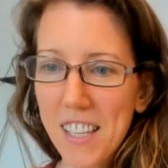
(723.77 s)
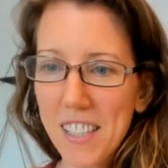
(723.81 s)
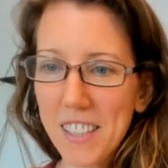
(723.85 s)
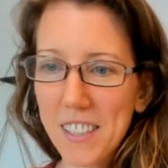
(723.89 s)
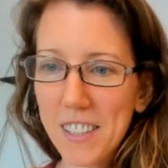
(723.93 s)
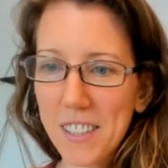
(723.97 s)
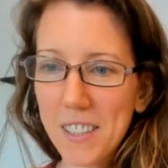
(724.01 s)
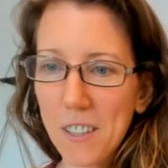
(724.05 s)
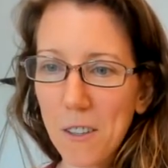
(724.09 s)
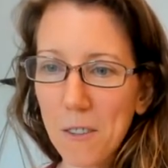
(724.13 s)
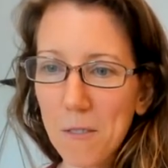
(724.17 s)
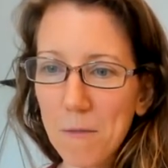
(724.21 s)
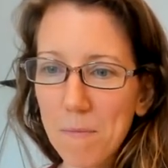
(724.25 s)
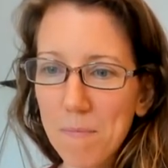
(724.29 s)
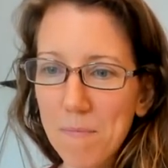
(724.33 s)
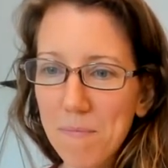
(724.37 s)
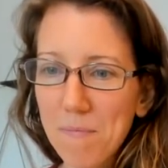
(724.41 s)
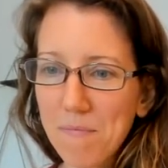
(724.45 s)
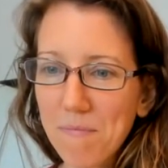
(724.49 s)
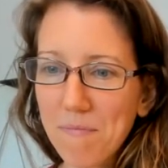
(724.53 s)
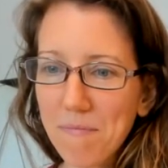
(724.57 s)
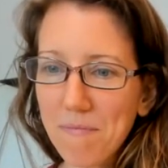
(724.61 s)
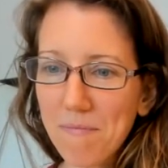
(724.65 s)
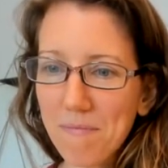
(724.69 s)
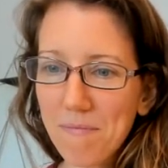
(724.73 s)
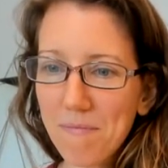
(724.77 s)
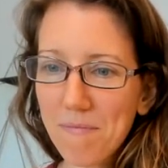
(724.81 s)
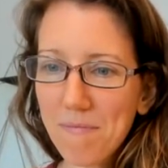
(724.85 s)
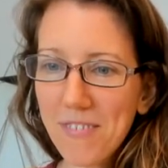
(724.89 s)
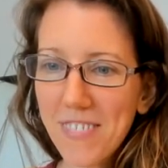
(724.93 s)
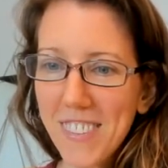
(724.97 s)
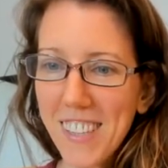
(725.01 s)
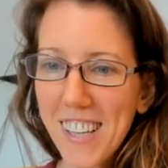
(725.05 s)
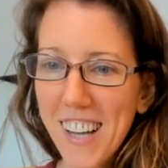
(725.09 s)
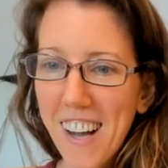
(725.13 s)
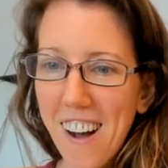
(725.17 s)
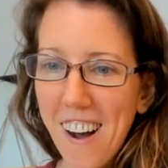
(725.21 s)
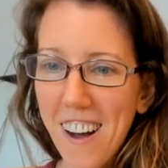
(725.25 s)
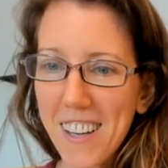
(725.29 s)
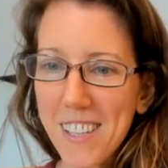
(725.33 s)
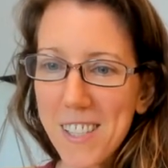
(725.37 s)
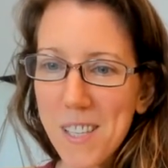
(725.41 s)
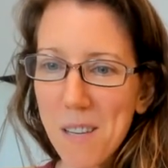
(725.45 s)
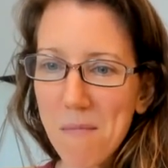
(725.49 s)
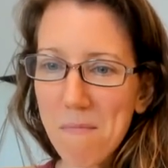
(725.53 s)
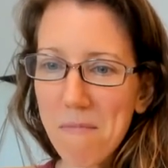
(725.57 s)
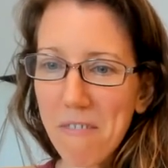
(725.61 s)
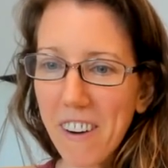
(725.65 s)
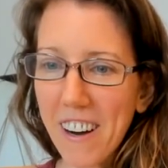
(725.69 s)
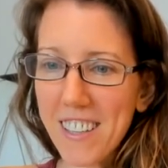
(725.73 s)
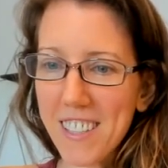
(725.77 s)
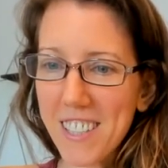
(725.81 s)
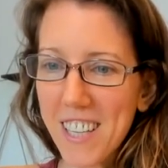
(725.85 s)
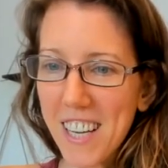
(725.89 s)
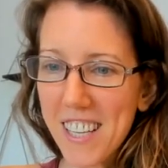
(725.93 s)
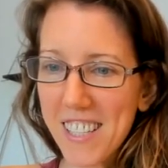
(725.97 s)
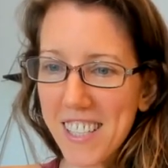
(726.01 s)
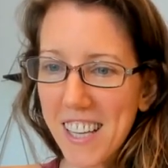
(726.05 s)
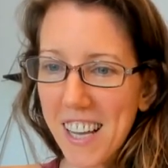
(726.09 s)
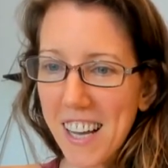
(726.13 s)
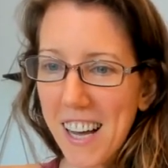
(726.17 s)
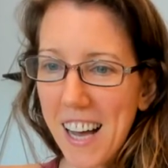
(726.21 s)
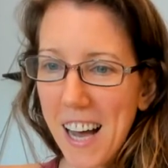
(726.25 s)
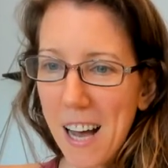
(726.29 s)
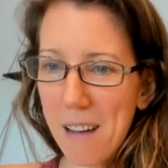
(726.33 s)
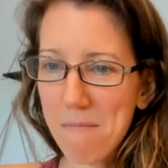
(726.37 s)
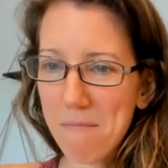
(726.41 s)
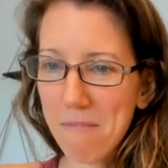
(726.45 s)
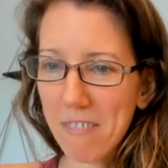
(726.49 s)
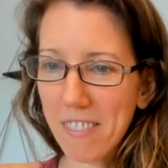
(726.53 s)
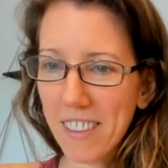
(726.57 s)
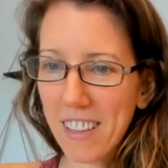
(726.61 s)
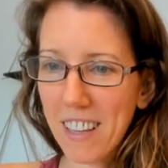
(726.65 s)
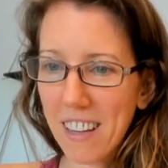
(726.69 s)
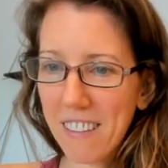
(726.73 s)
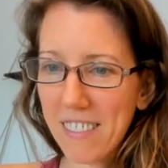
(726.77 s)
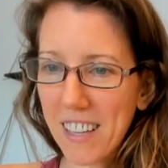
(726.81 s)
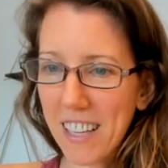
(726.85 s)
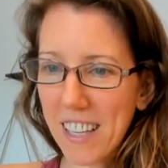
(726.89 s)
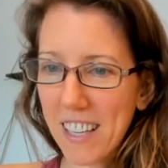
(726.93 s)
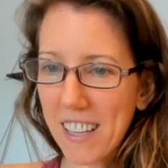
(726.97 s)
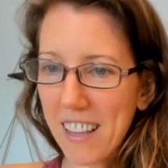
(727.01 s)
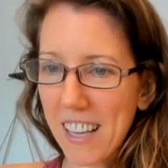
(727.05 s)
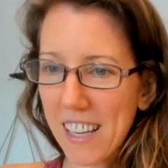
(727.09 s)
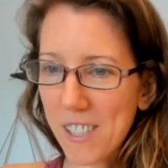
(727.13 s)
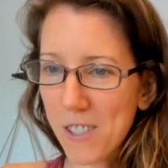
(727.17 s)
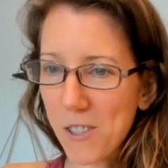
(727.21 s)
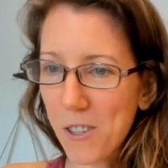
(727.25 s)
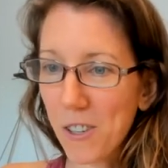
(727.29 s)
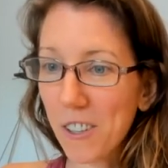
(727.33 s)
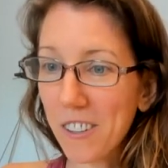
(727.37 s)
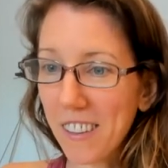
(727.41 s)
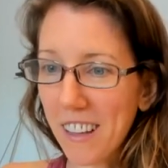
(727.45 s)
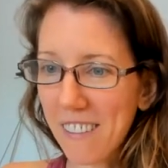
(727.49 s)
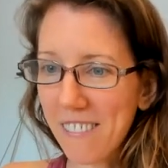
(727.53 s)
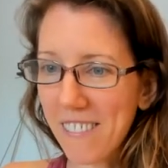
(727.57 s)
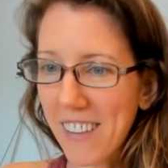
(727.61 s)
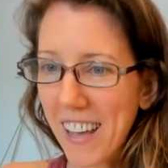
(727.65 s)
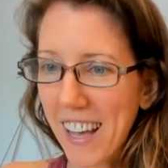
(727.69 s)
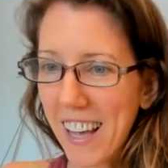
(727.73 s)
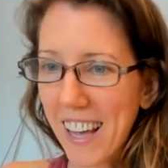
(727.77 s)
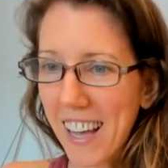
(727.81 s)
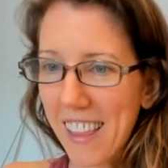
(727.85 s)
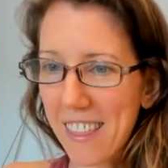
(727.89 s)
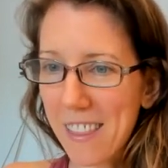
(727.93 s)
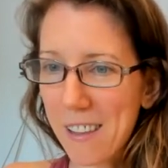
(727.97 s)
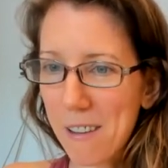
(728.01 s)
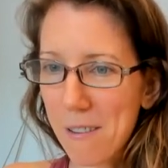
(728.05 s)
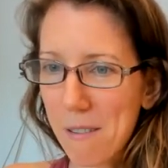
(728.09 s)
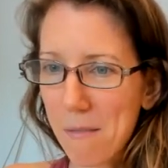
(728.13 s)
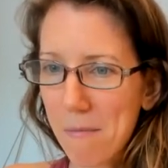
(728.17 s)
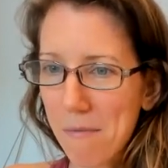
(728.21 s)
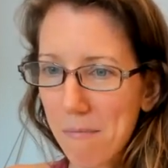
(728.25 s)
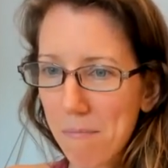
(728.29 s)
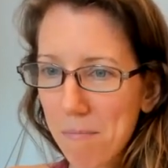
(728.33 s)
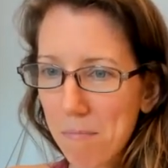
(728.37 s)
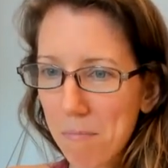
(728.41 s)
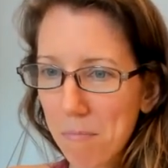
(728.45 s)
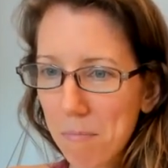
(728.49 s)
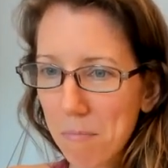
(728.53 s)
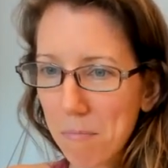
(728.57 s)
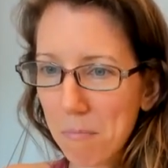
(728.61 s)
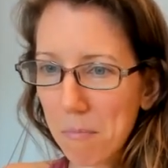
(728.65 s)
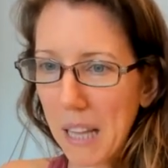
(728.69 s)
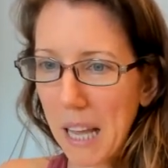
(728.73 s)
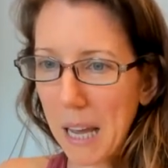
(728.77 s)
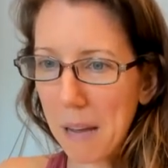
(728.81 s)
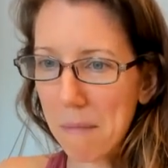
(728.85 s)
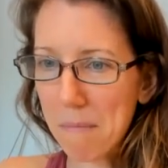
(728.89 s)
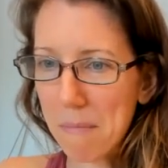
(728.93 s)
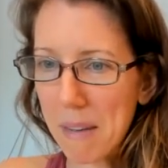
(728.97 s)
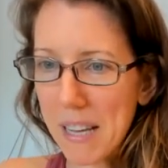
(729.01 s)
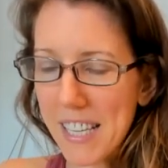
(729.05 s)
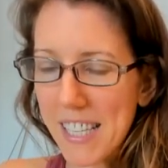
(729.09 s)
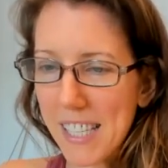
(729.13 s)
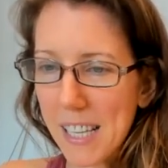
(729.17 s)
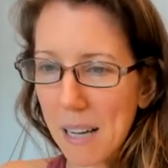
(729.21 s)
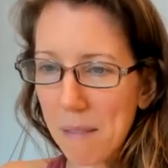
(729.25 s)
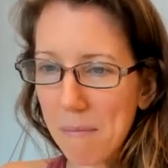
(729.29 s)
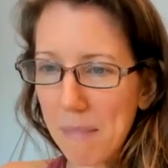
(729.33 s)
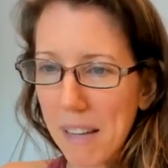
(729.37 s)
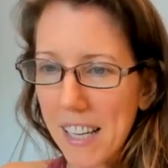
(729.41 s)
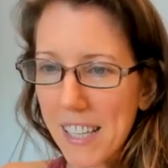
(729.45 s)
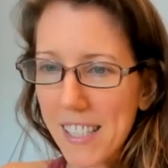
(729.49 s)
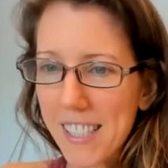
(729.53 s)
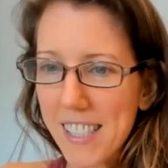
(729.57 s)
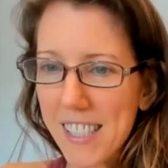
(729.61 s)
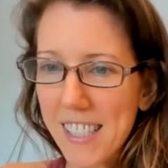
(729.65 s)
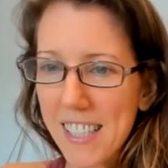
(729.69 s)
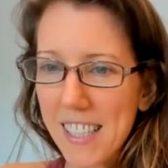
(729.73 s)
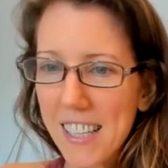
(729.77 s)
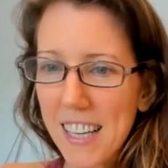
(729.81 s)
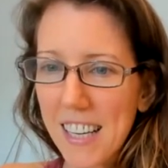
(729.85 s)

So awesome, Francesca. I'm loving that you're loving the Plant-Based Summit.